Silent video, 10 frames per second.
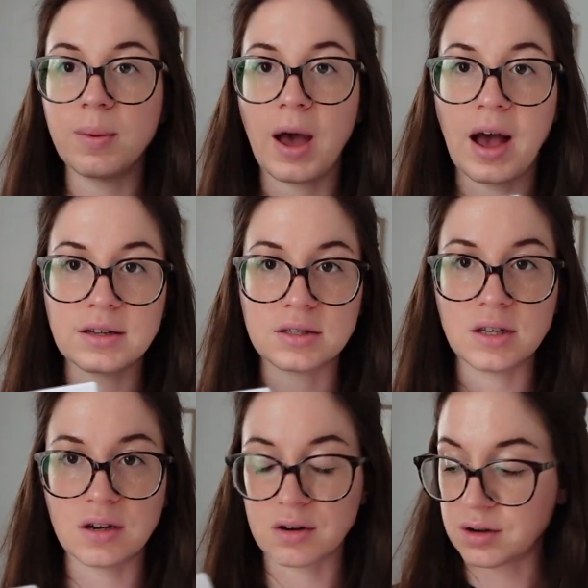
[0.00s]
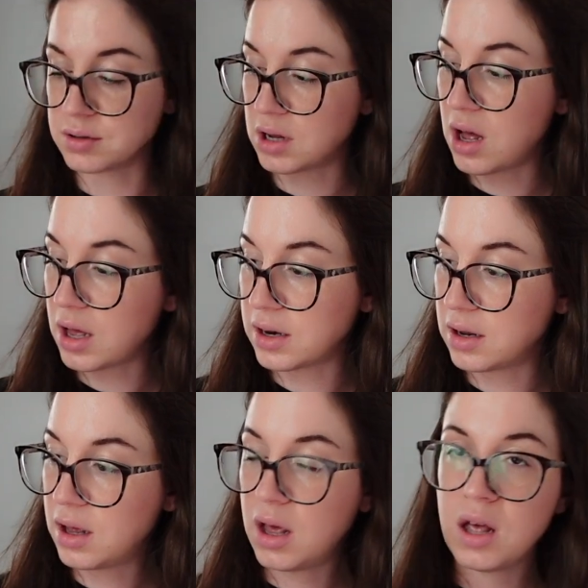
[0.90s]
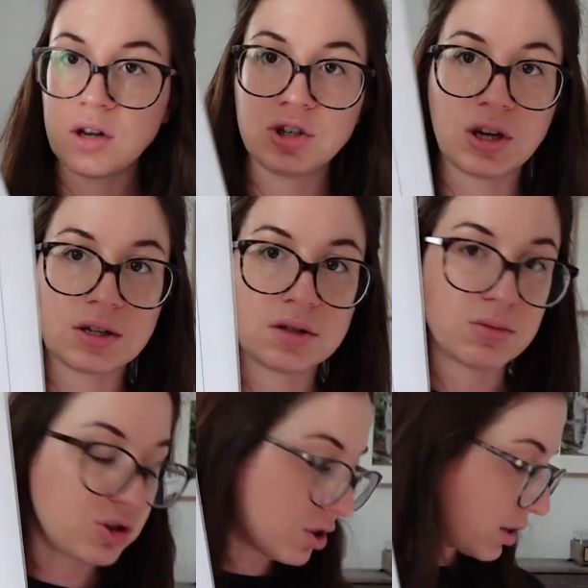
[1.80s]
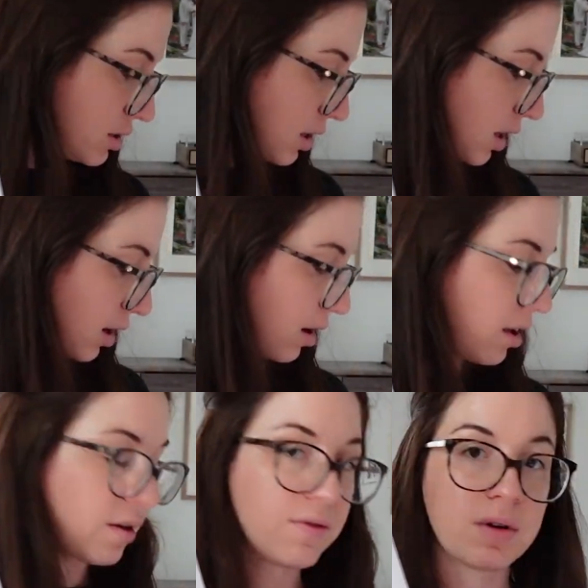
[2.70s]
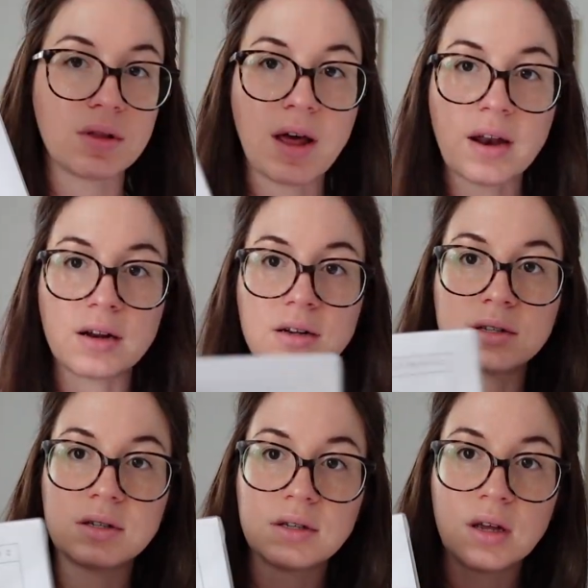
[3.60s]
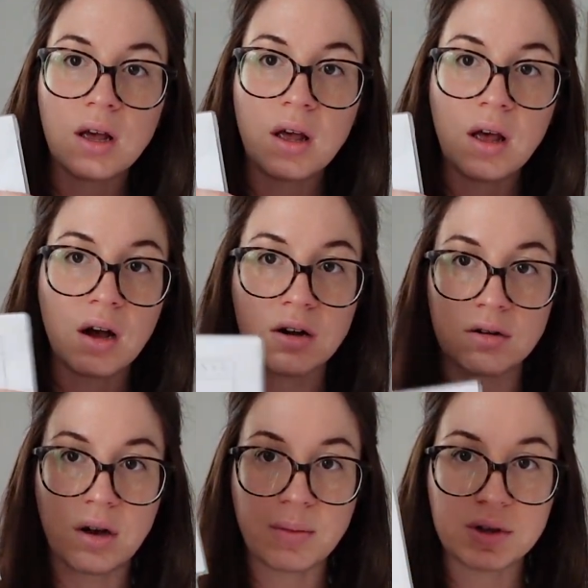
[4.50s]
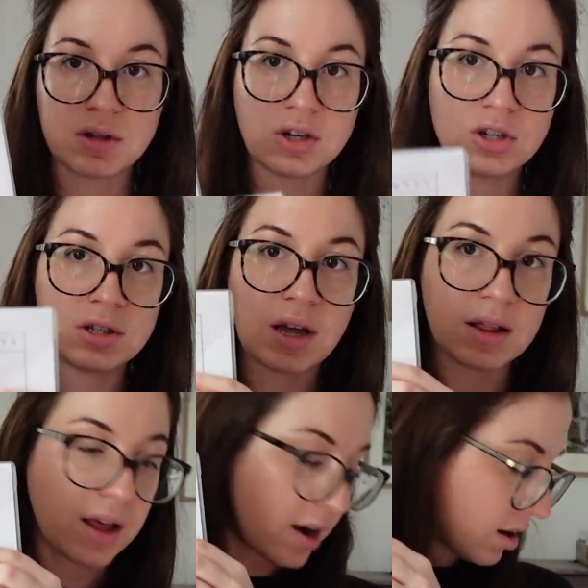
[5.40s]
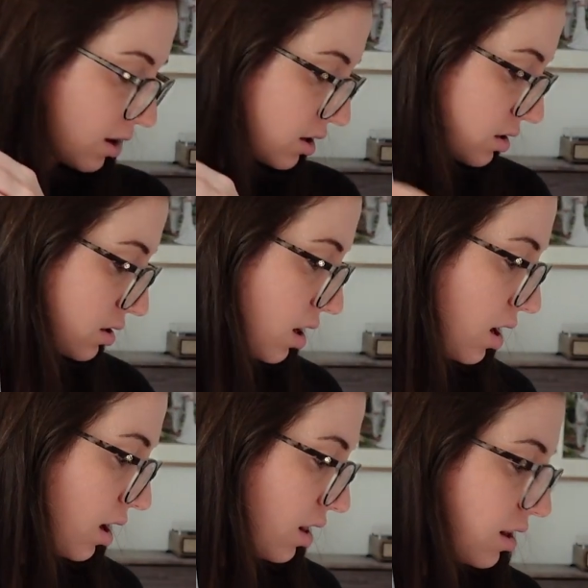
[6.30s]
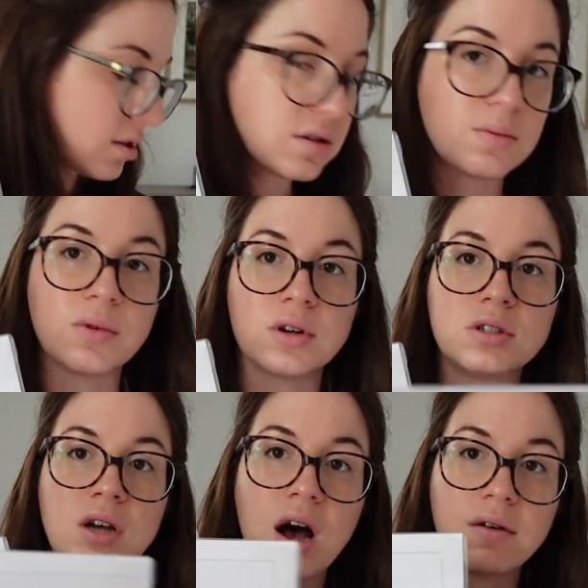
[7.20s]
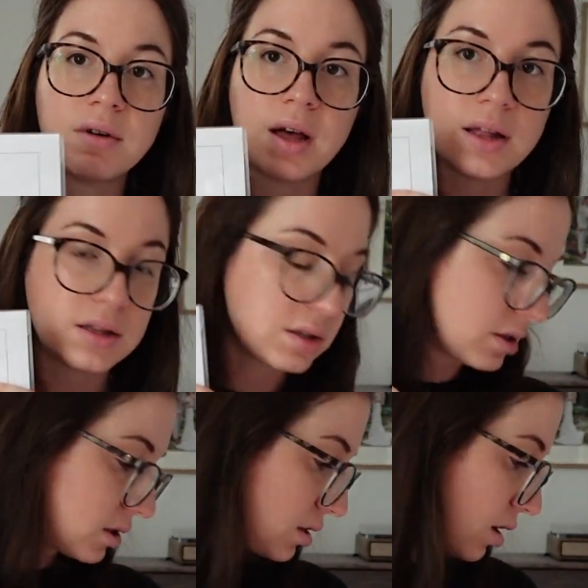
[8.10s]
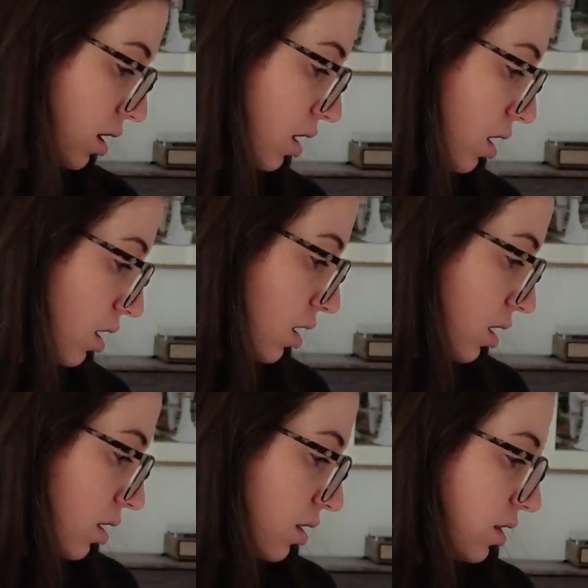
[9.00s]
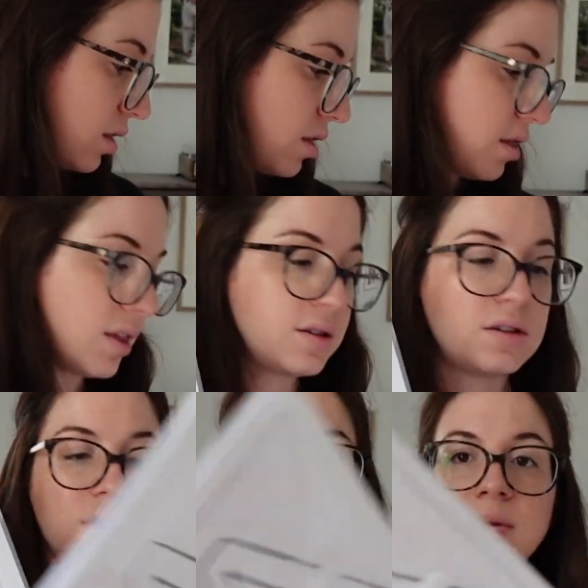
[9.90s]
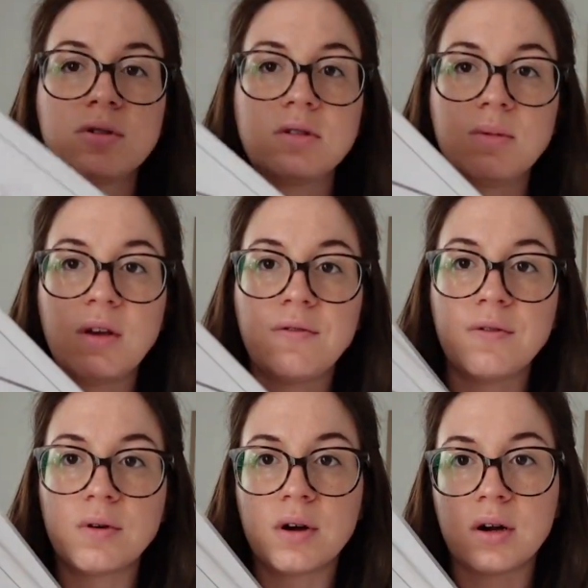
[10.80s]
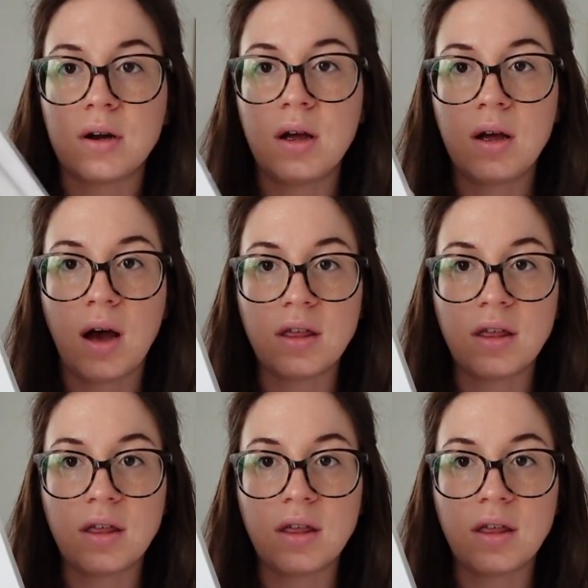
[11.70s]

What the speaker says: but as the year goes on, she has some tracing for letters, or numbers I should say, letters, and then some more dot ones. This is supposed to be for, I